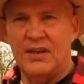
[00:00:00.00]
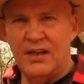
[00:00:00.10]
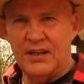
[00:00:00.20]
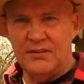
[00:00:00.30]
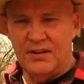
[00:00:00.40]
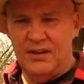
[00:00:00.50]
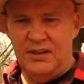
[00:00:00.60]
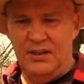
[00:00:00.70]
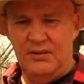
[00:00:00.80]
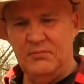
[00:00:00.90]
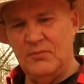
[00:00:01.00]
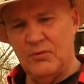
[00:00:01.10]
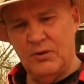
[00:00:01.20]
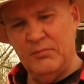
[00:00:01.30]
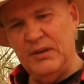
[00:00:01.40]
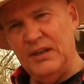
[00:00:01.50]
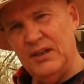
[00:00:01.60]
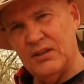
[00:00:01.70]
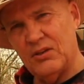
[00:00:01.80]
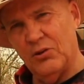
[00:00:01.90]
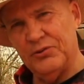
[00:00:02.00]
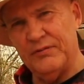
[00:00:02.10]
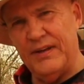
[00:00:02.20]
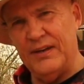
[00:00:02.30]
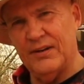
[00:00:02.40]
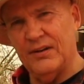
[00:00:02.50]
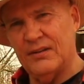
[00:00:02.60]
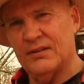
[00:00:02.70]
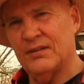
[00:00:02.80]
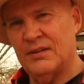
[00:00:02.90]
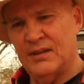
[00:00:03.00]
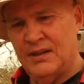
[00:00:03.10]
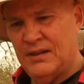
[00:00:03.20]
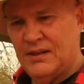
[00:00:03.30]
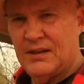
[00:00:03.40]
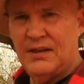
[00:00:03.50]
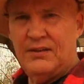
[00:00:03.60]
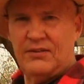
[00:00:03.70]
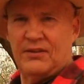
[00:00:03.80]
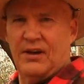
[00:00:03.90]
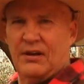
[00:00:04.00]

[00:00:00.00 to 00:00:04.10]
kind of like a tiny or a mini cultivator. It's